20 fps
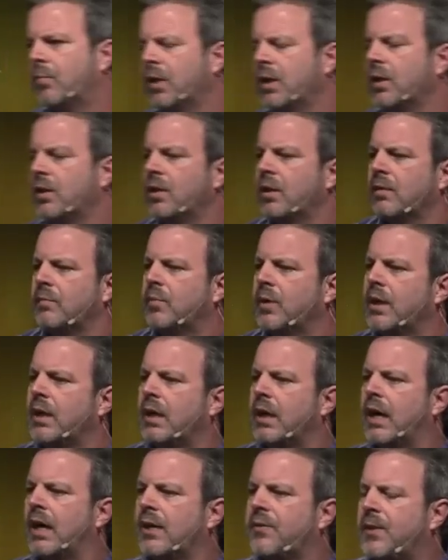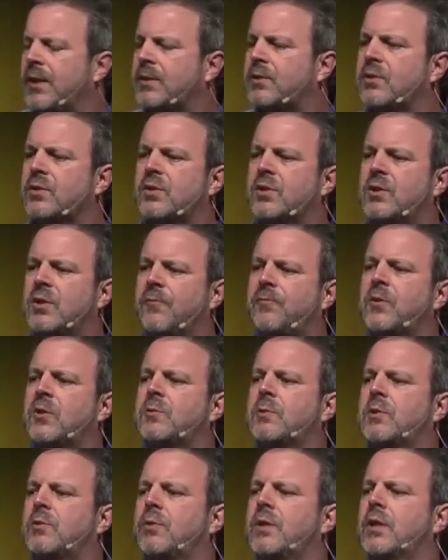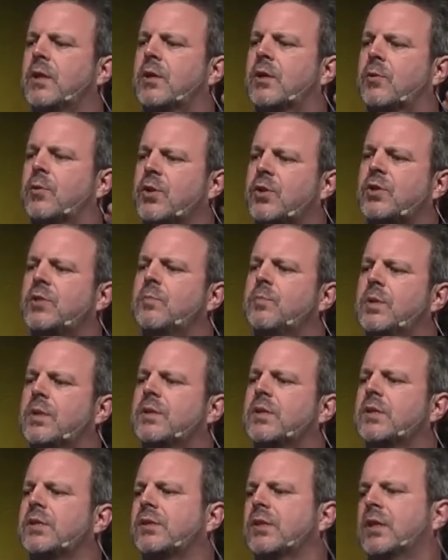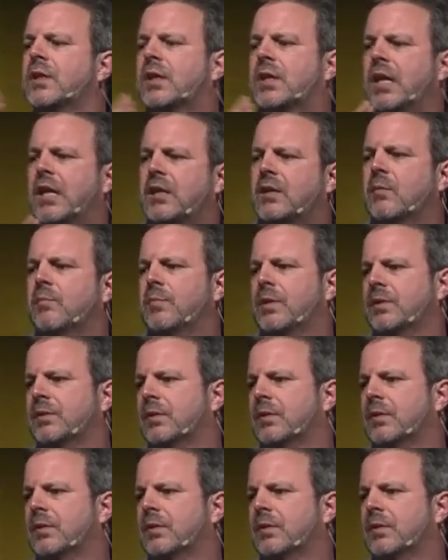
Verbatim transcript: But, but I think there's a difference between a Christian business and a kingdom